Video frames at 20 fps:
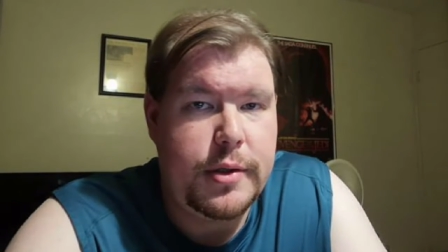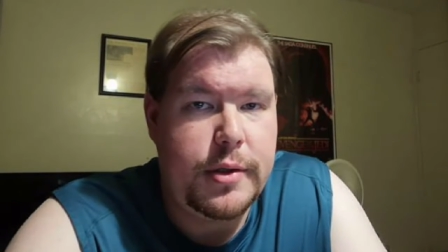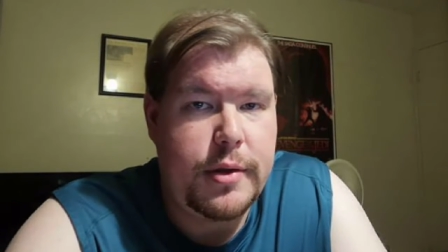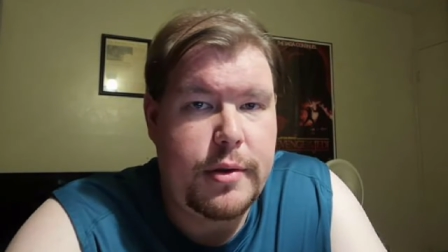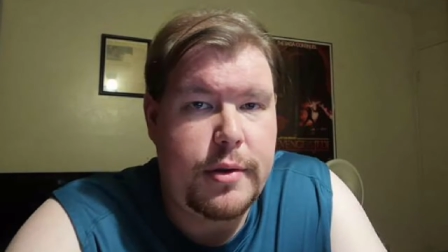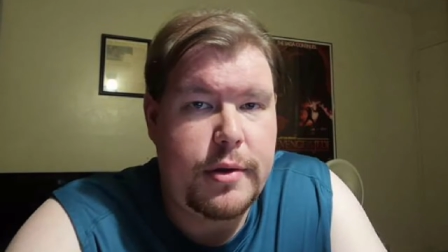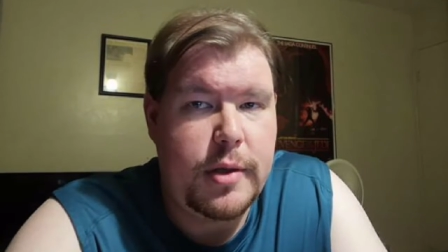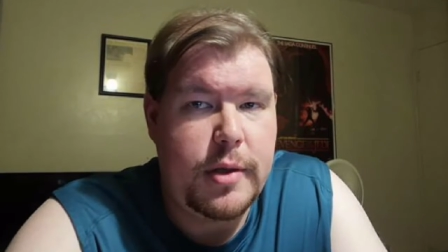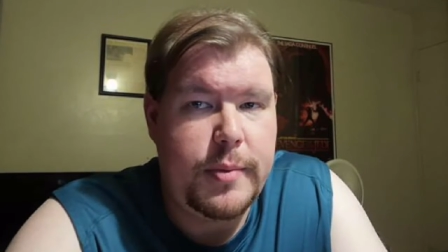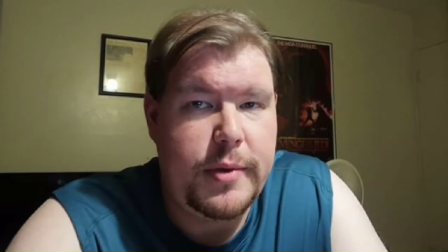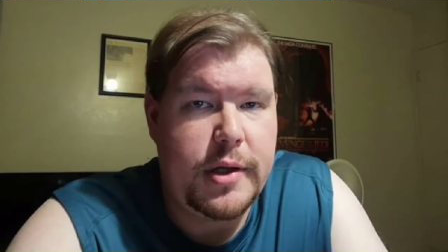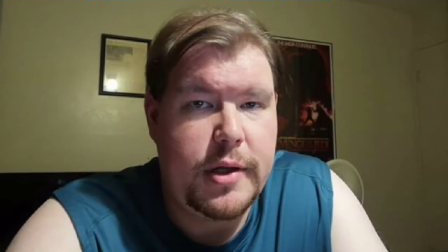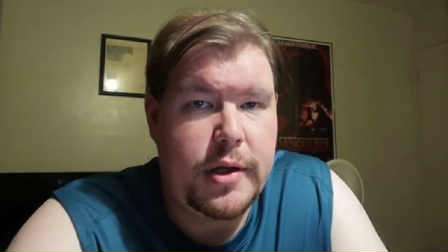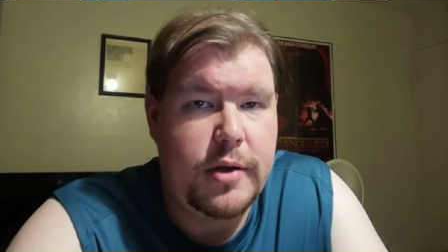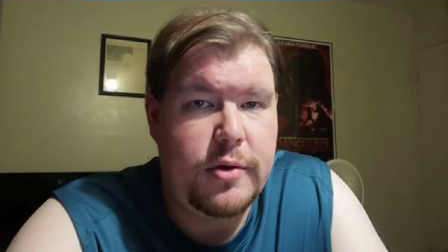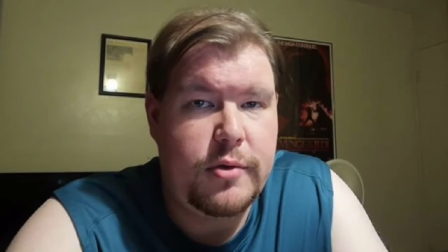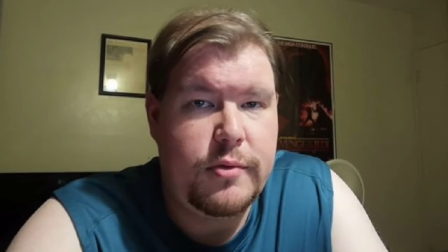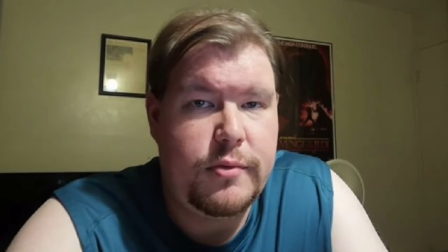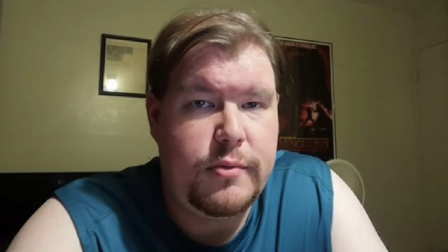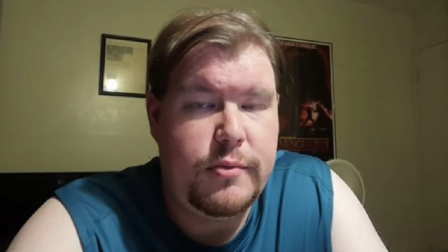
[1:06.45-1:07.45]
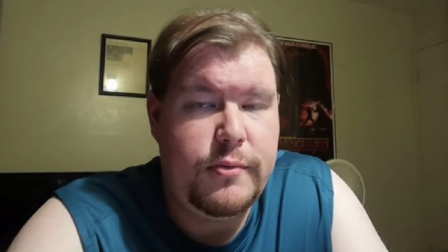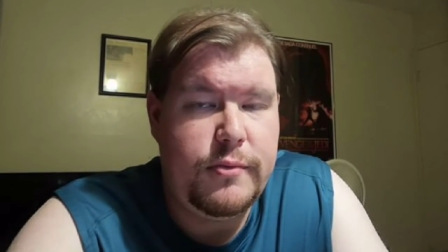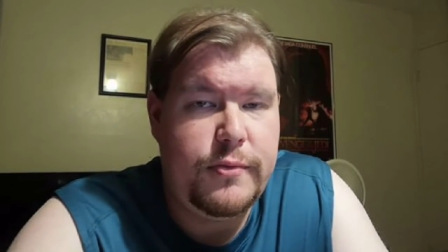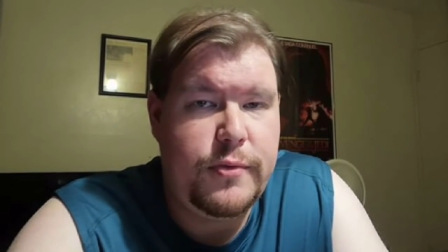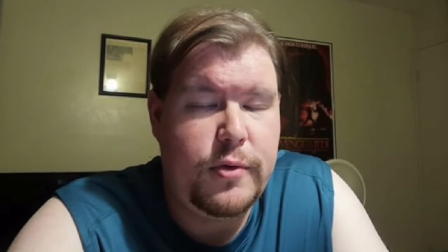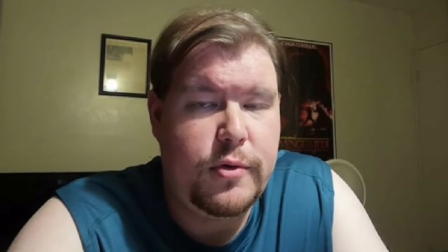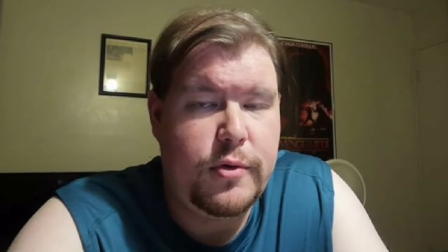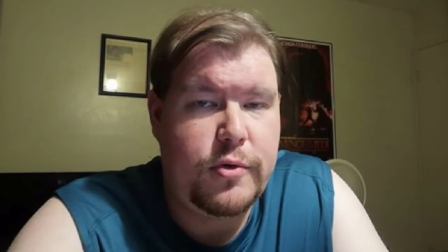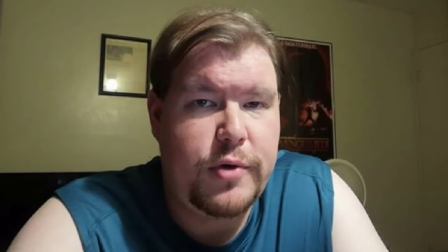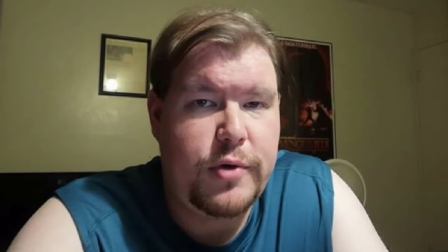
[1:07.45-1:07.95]
it's going to be like a
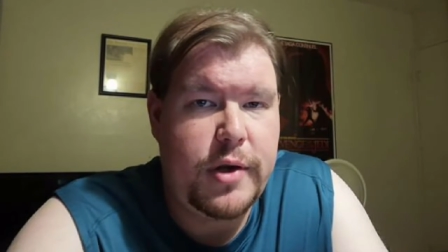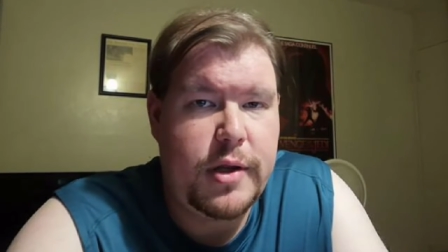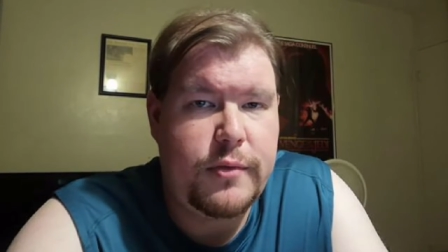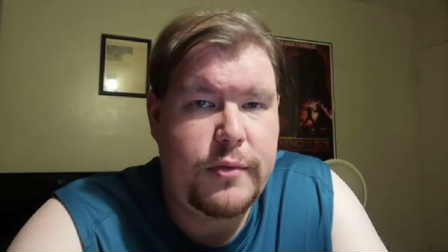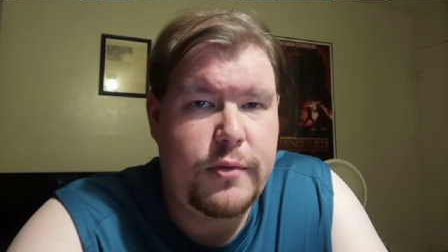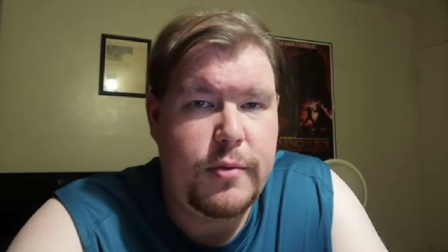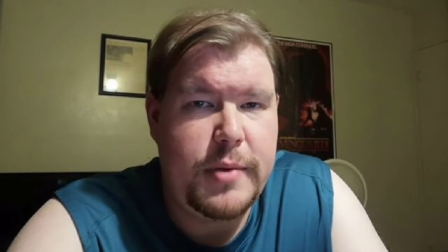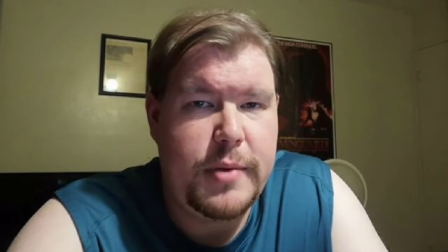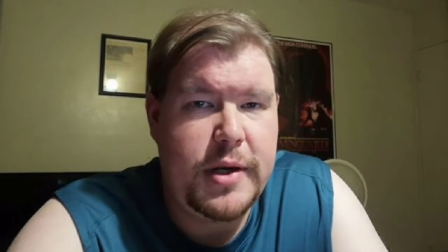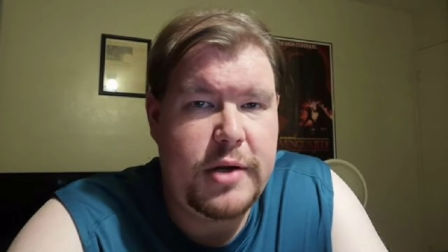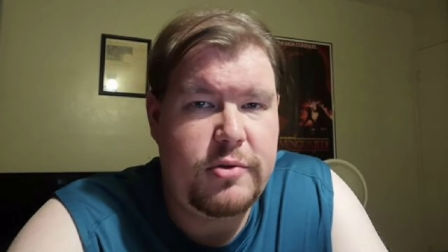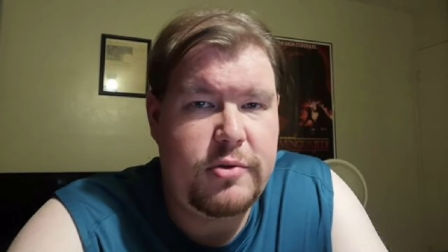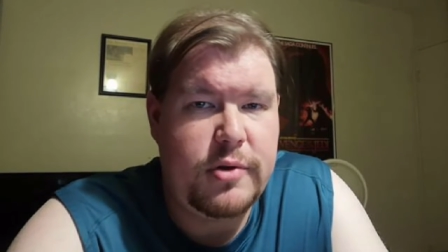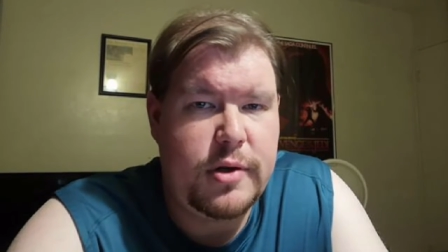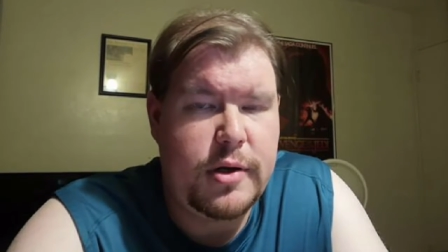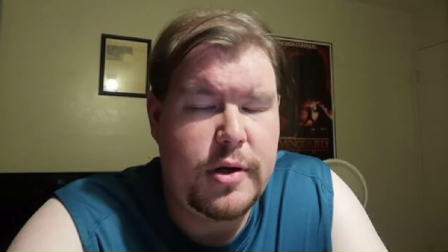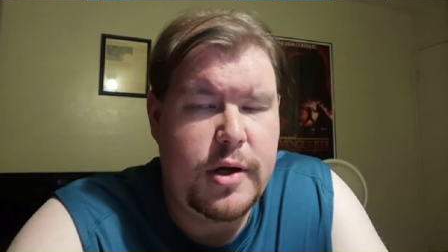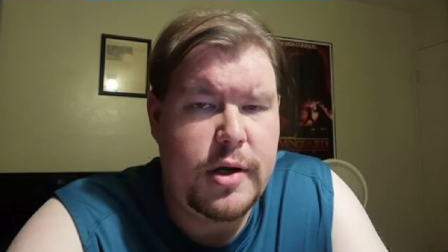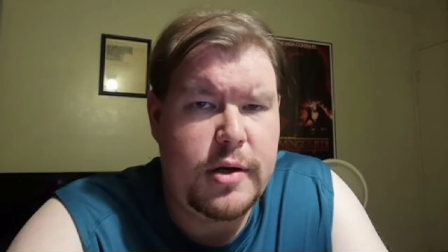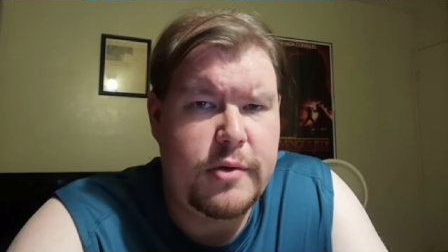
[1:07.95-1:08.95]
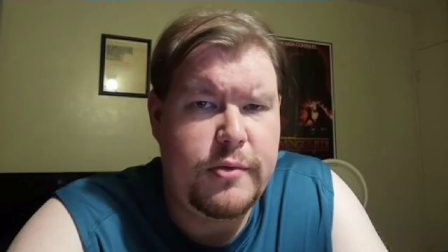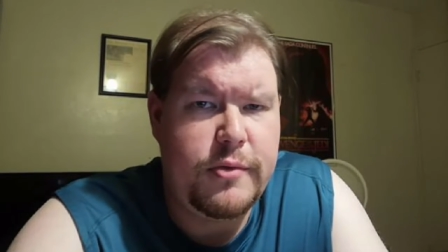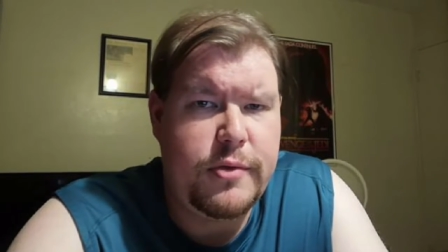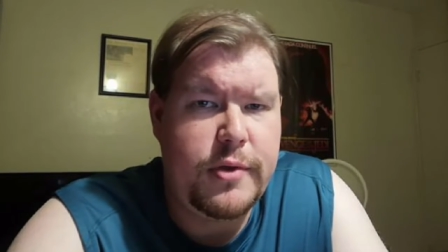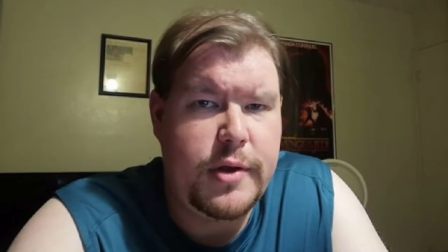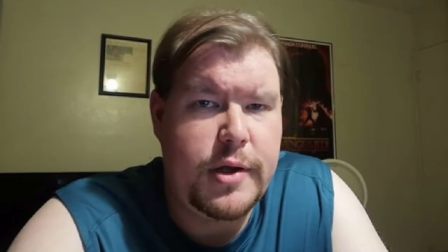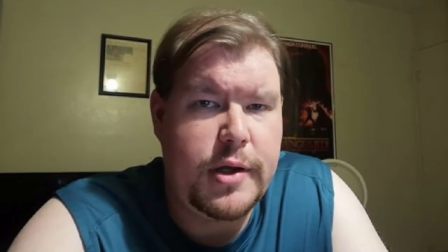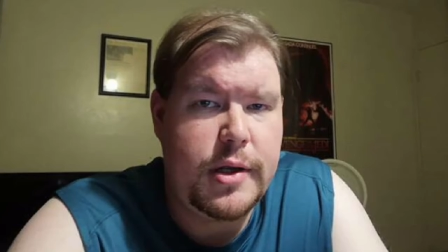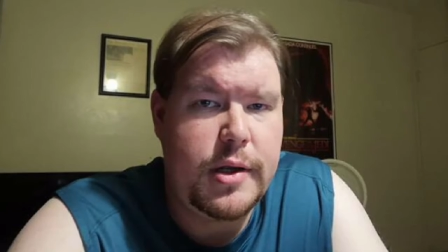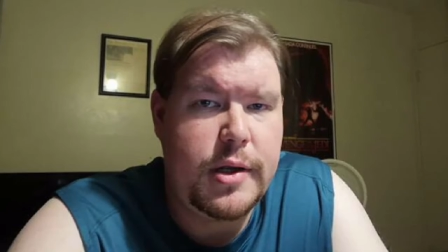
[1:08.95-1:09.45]
full transformation kind of
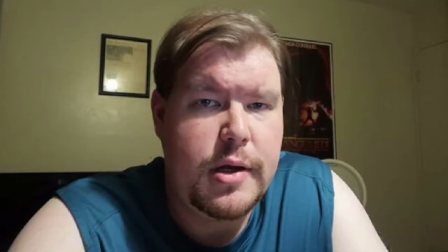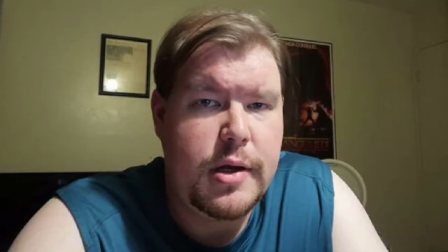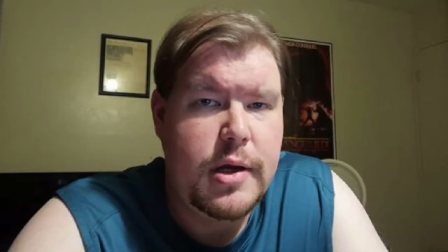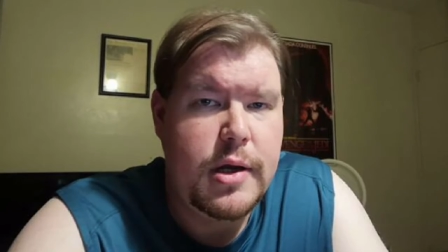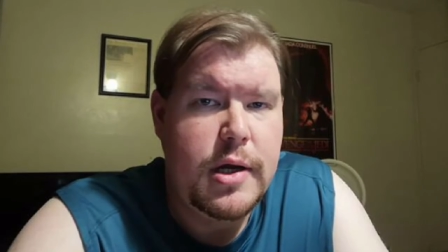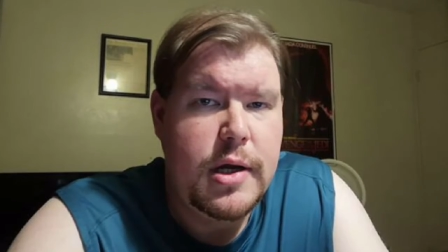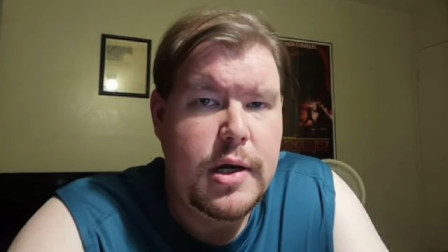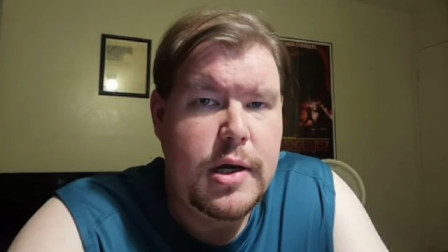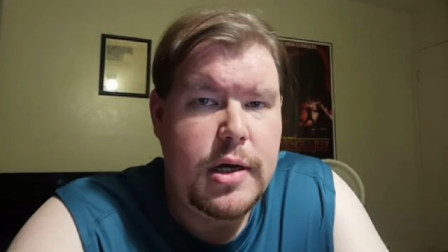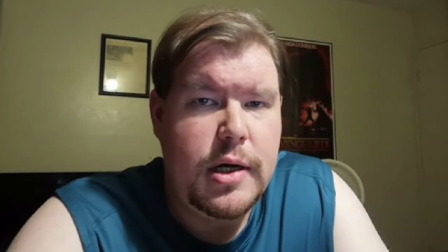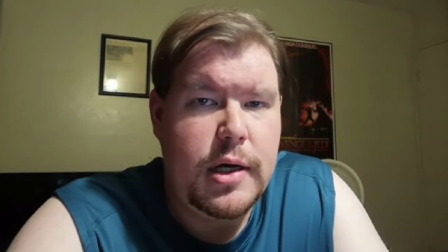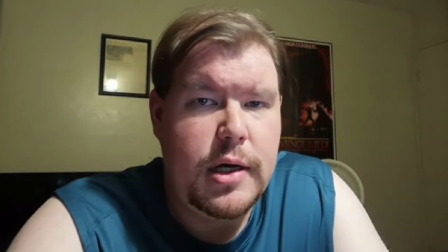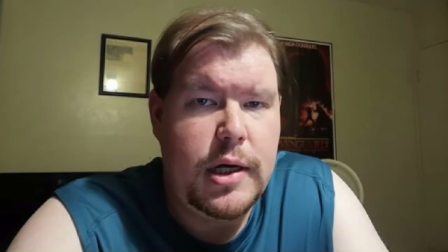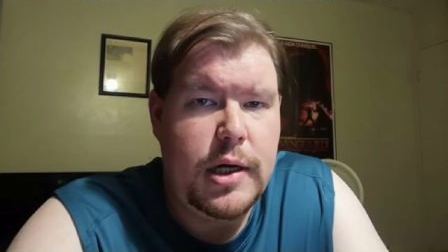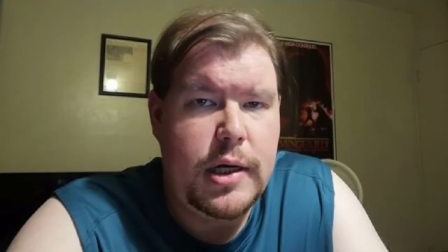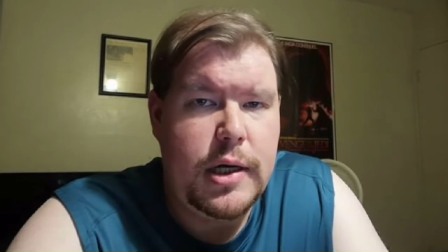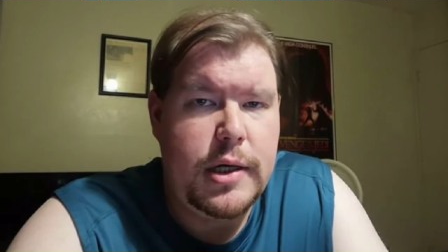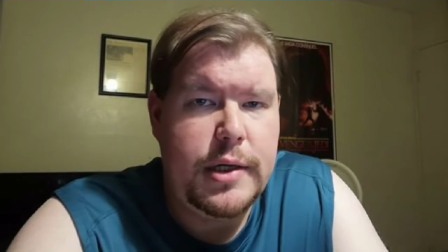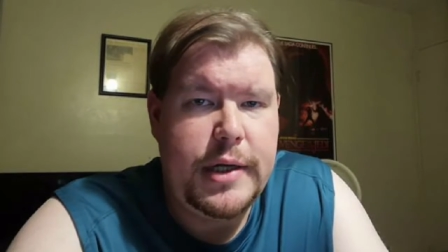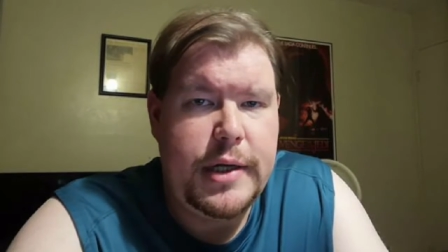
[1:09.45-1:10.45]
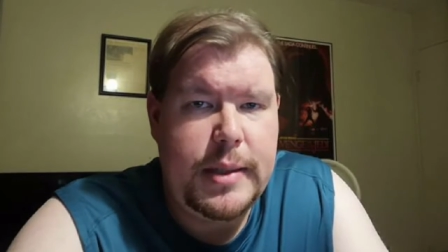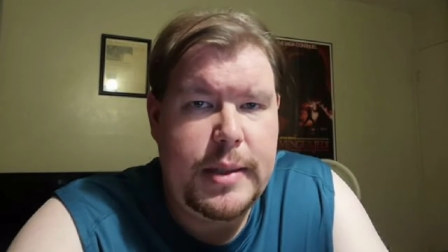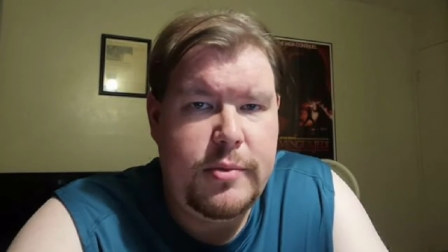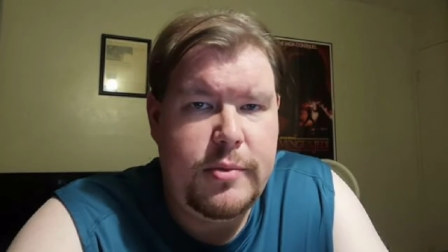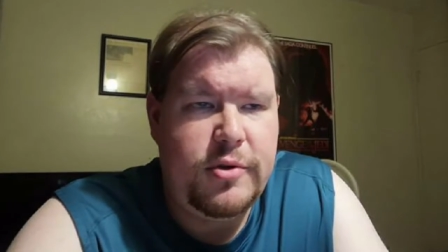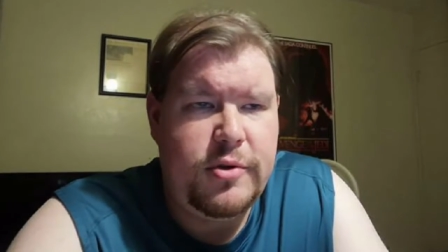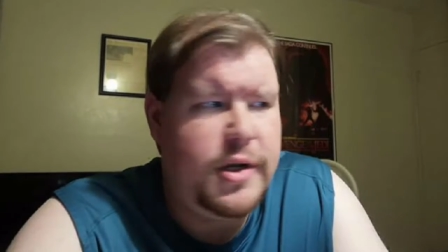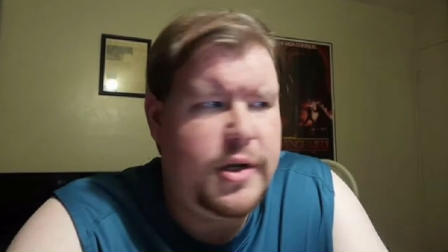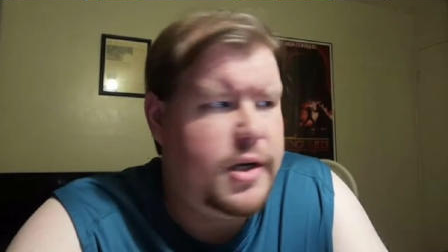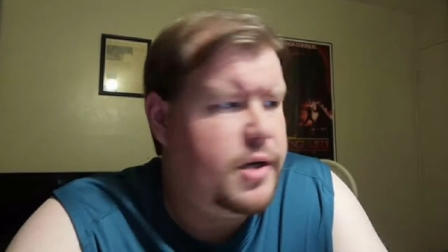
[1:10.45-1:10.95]
thing. Uh, name
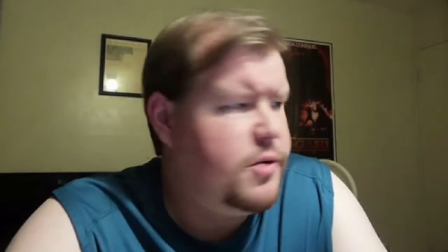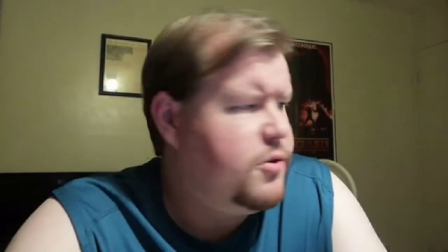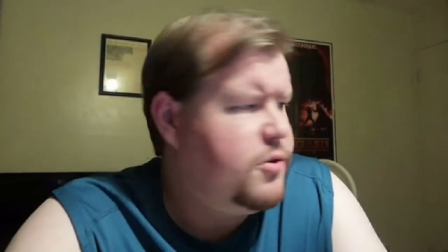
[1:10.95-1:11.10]
change,